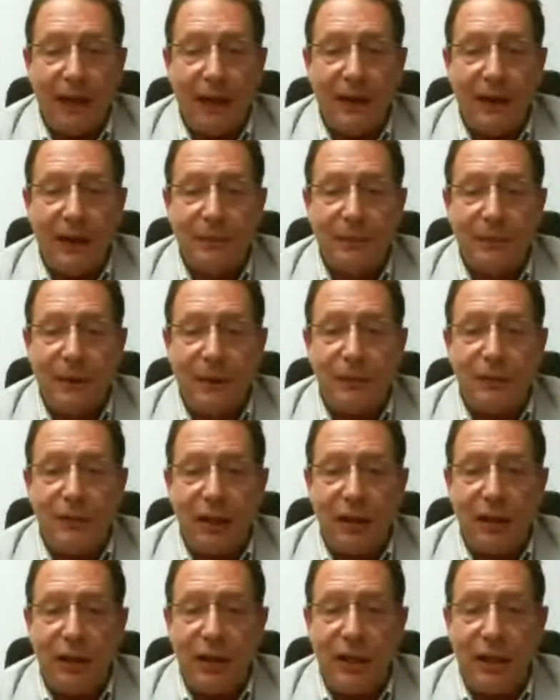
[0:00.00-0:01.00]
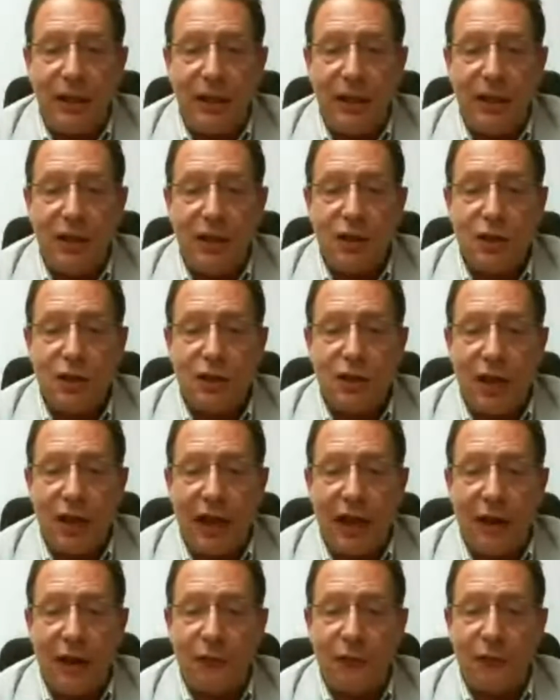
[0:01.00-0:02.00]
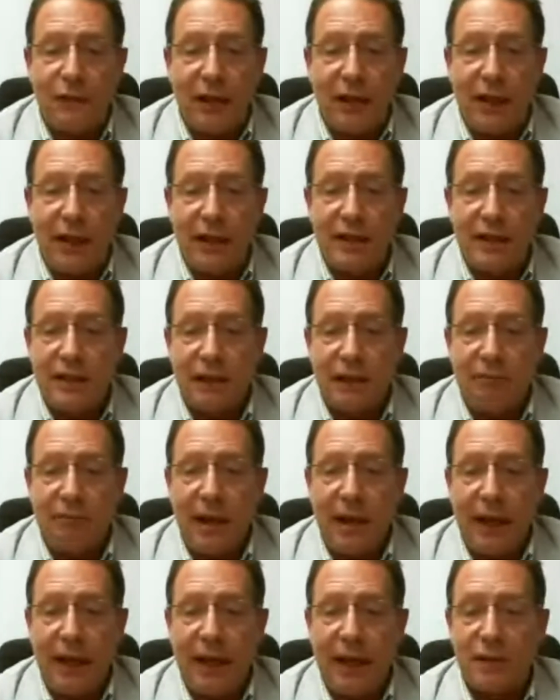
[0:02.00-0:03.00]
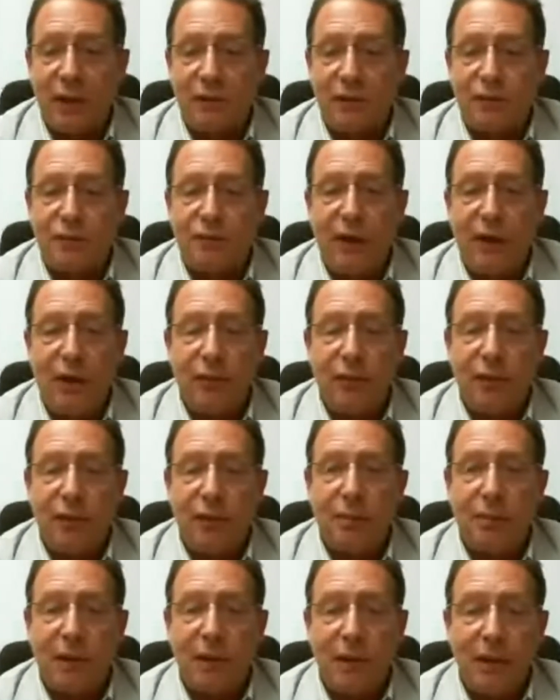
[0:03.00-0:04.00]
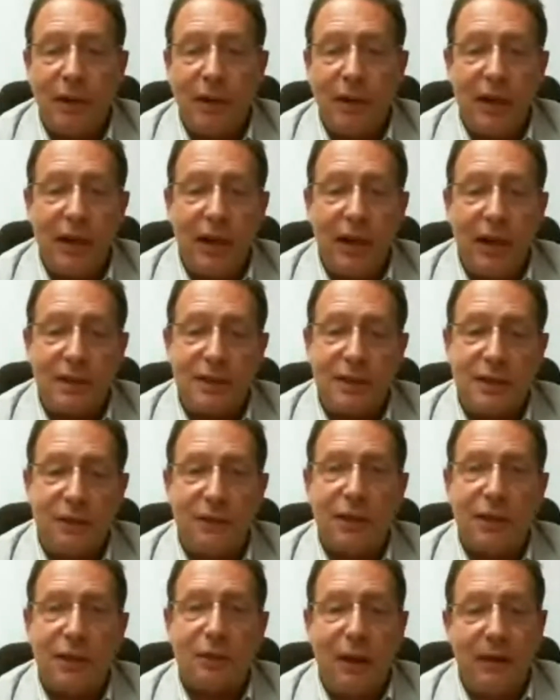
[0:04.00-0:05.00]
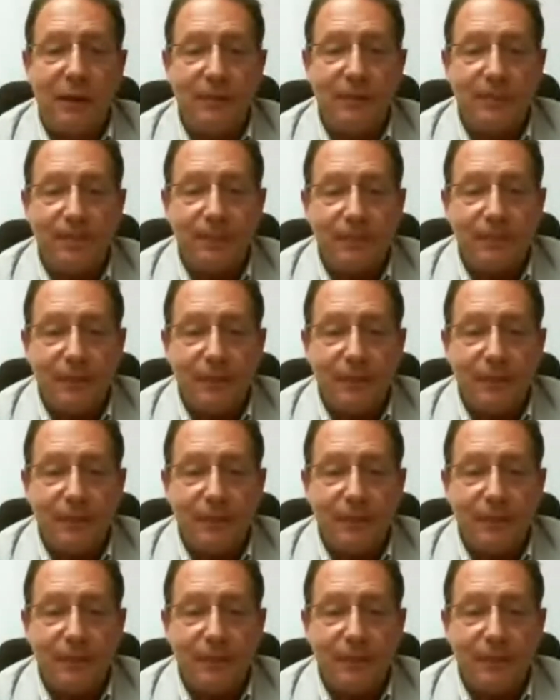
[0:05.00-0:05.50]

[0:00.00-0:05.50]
How can we regularly share feelings and make ourselves vulnerable is the fifth one.